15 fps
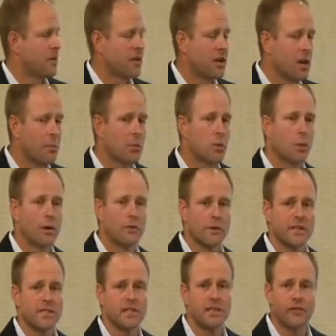But the number
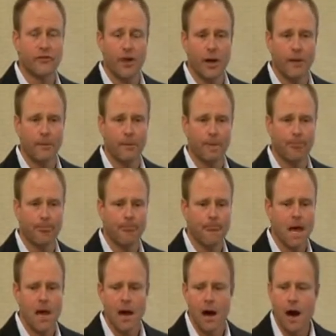one reason is fun.
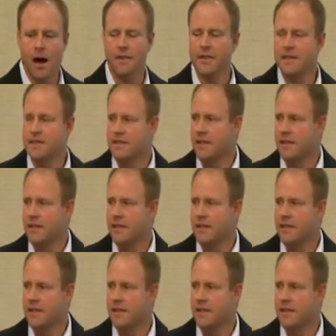On